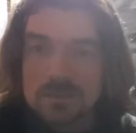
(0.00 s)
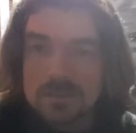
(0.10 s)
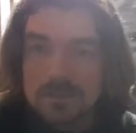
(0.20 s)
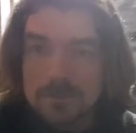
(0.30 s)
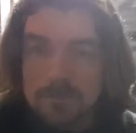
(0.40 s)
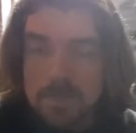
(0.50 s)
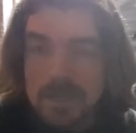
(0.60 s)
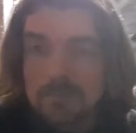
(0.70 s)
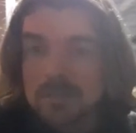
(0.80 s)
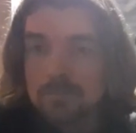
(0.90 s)

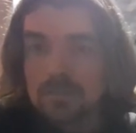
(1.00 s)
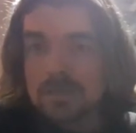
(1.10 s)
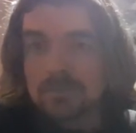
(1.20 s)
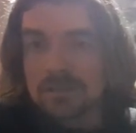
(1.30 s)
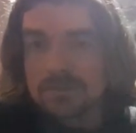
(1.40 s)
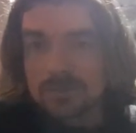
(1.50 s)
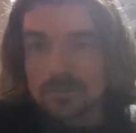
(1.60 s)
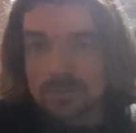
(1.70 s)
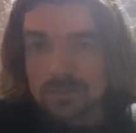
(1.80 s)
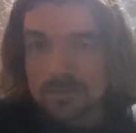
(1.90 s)
How many people have you
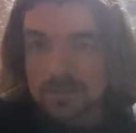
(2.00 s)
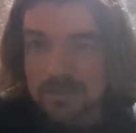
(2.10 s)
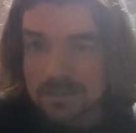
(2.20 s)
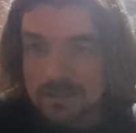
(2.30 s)
worked with?